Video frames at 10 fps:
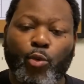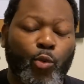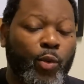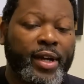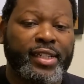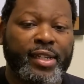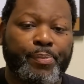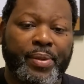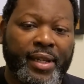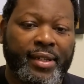wasn't
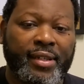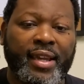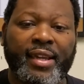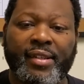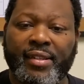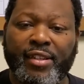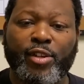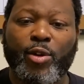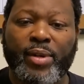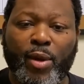appealing and, you know,